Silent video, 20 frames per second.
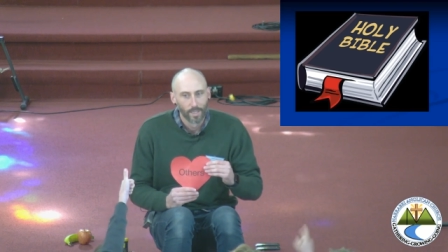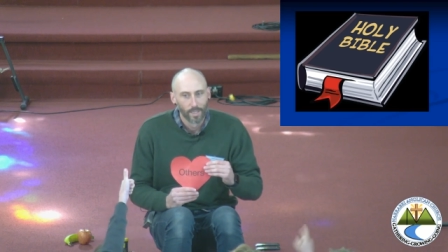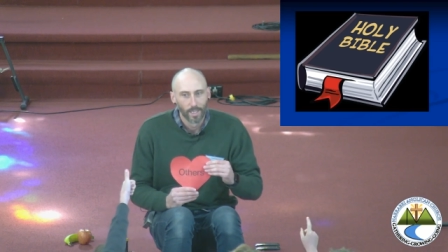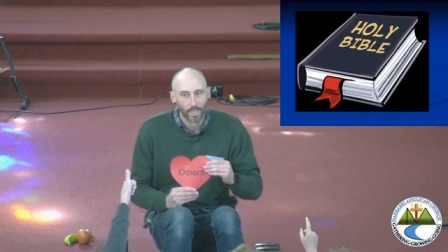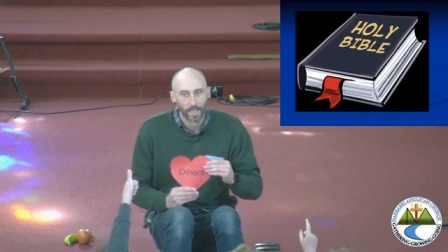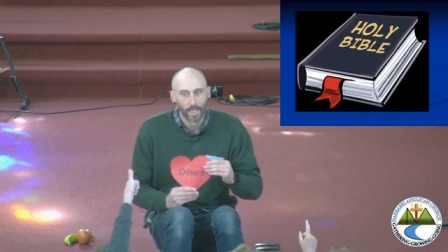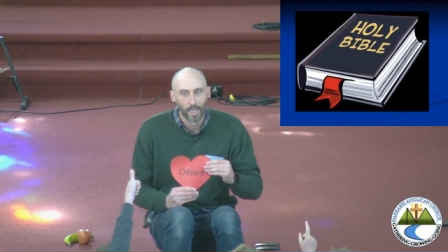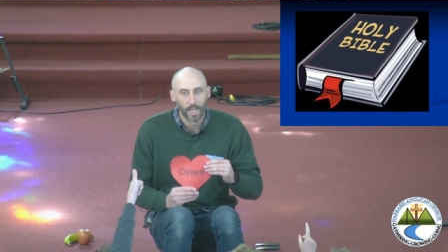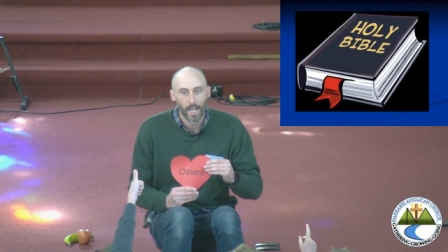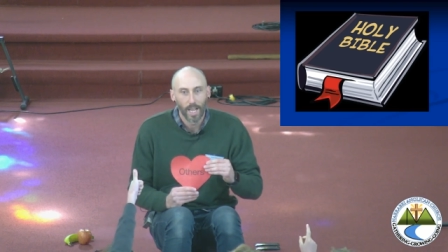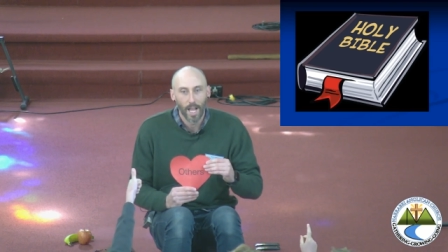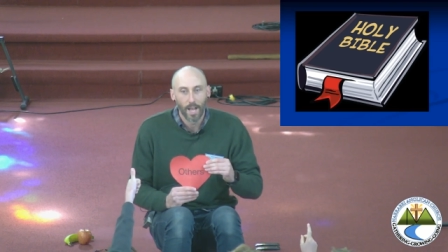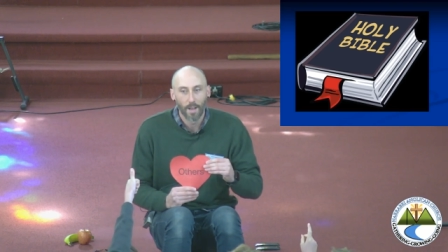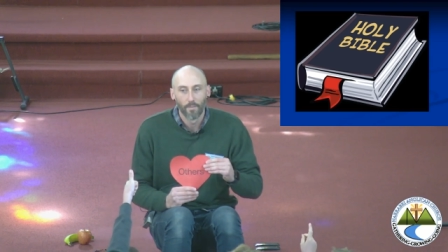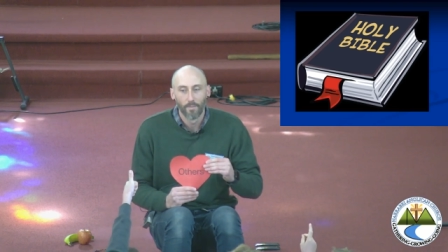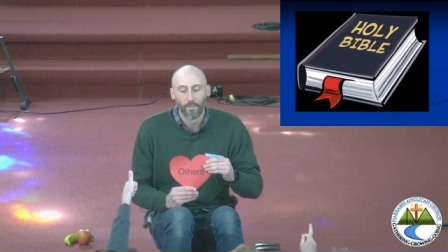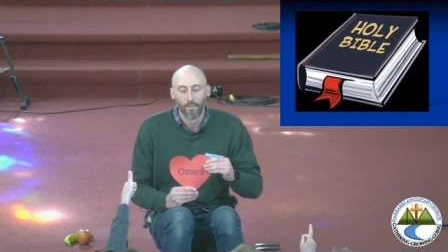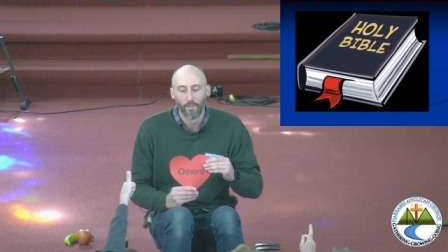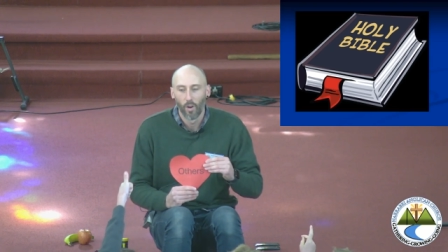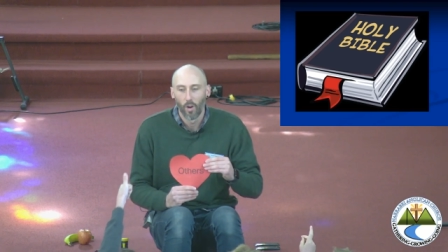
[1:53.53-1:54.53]

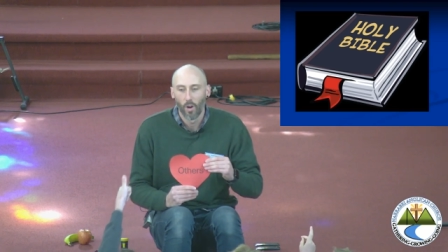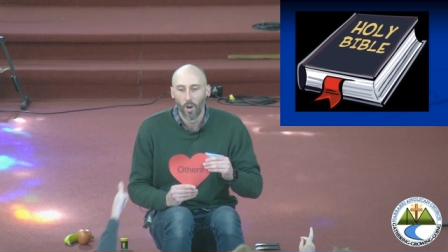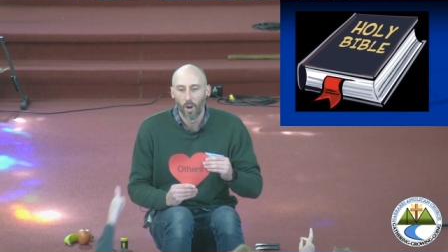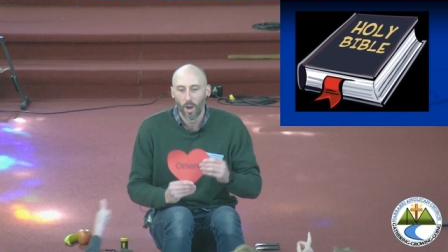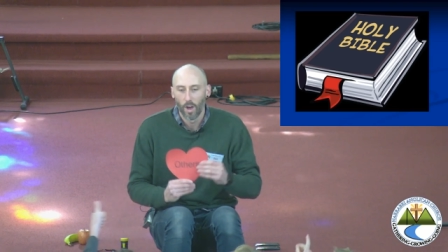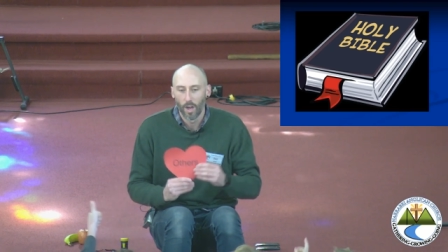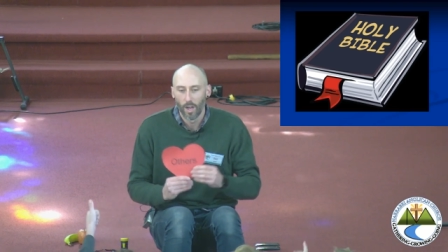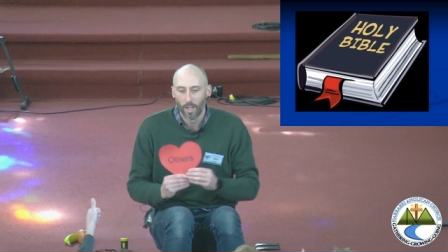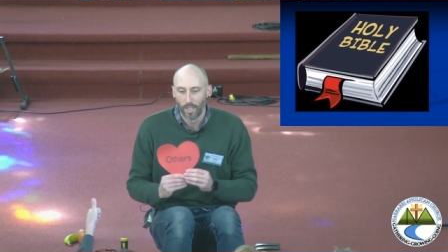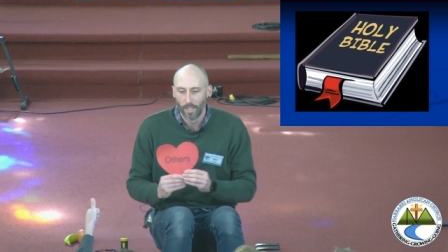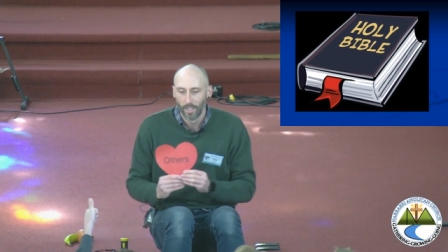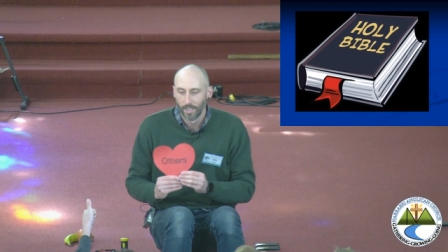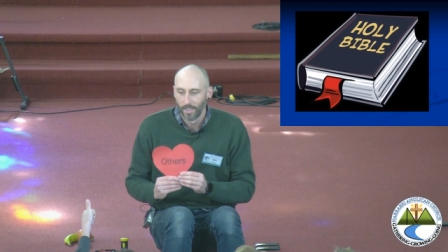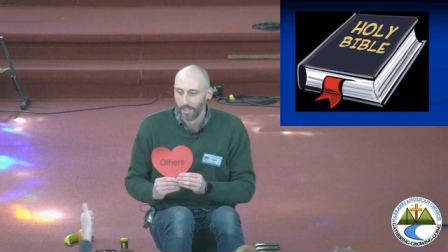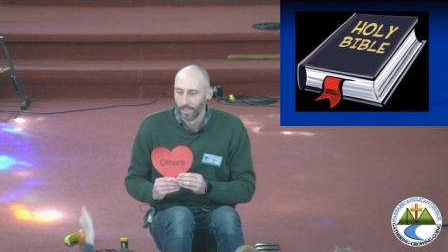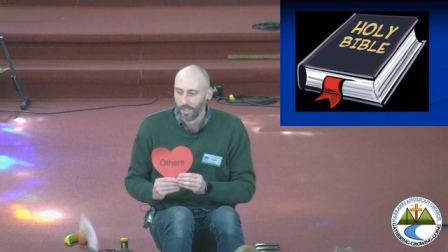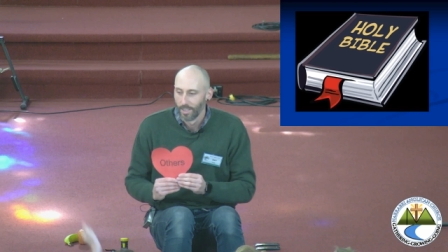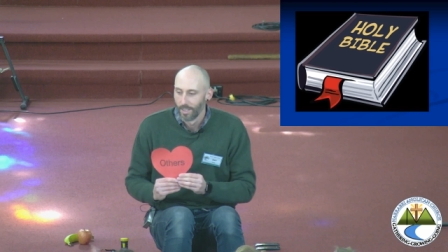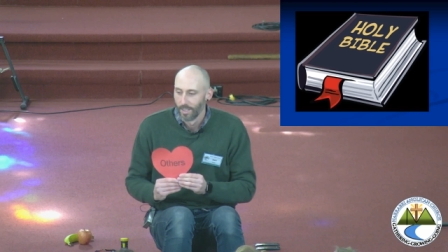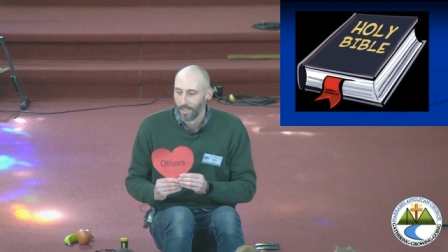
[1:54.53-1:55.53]
Love for
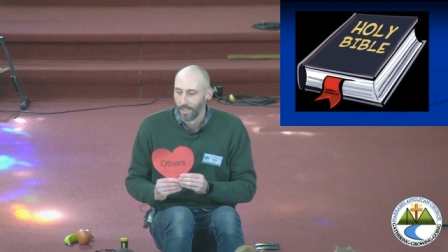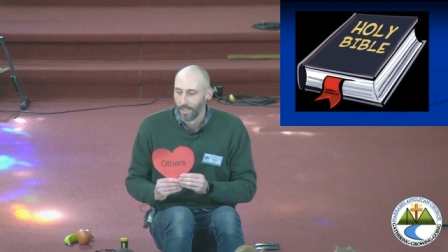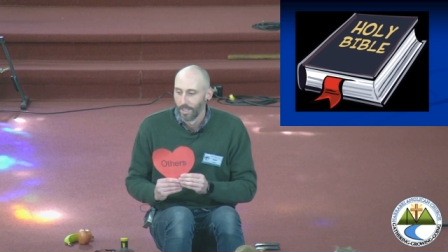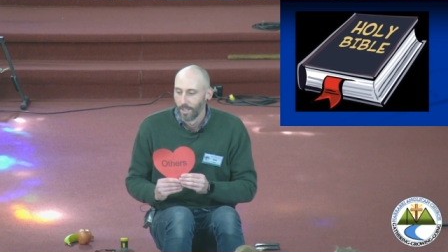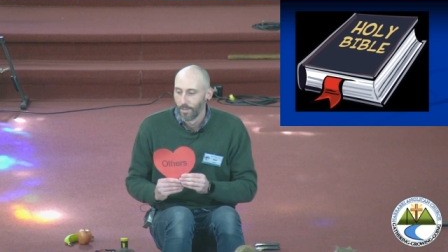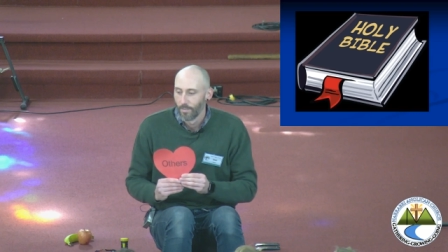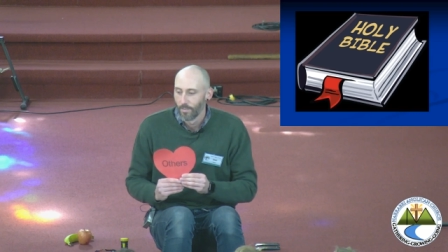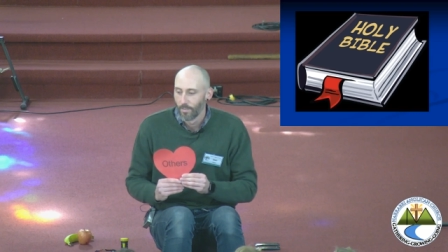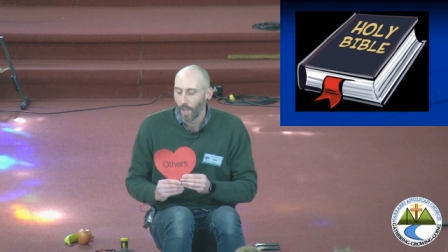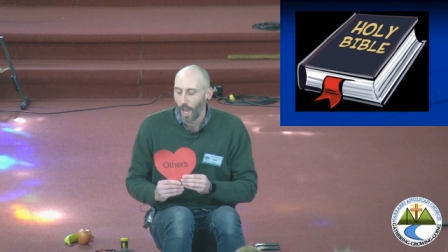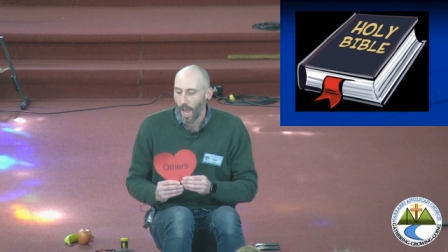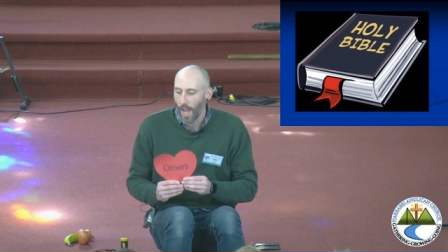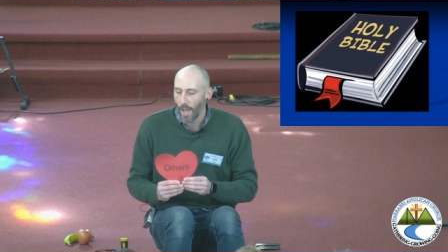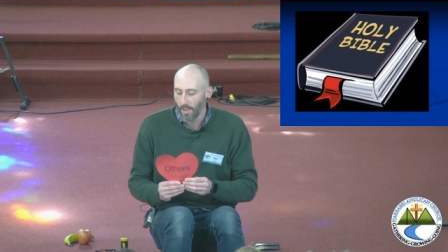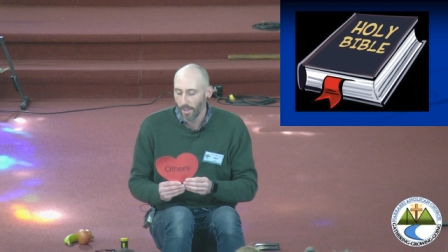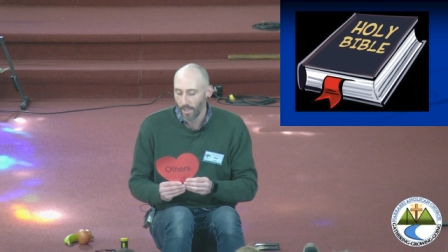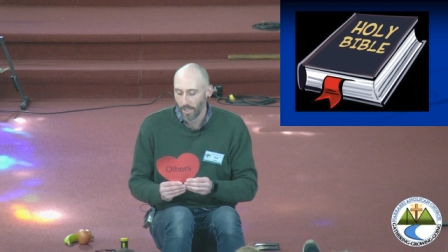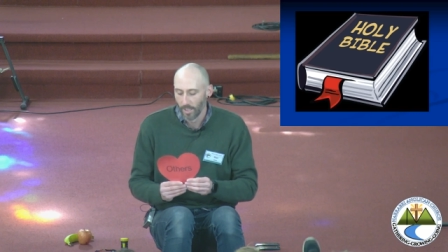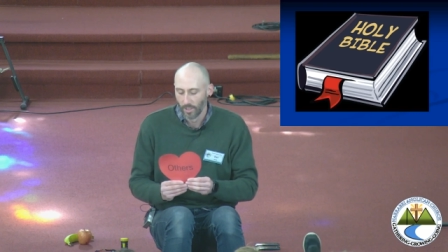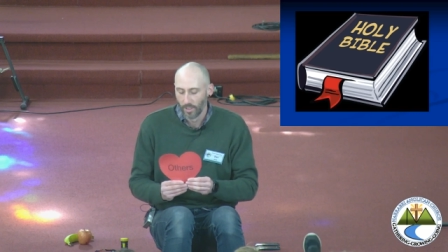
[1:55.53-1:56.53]

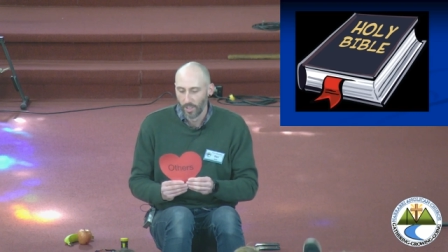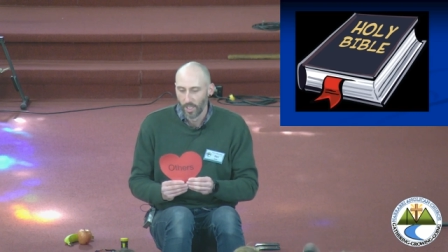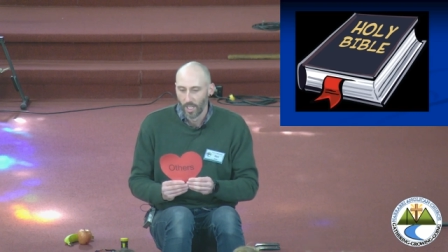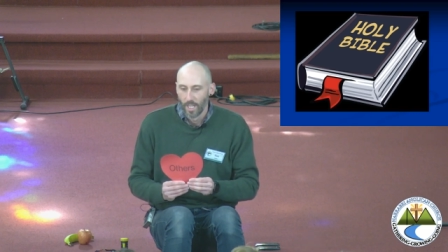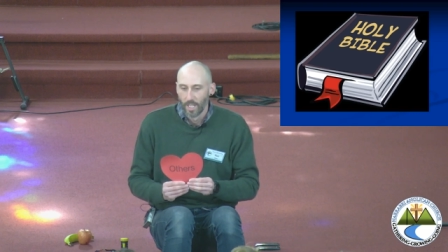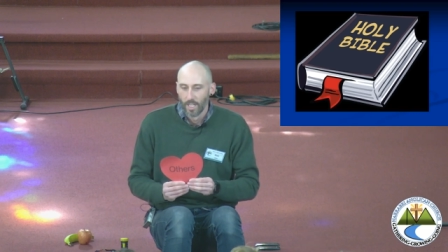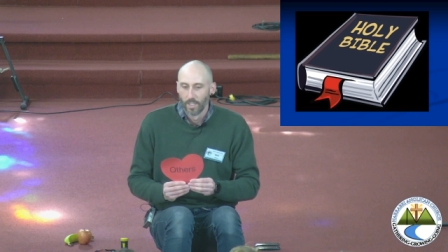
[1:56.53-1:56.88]
others. others.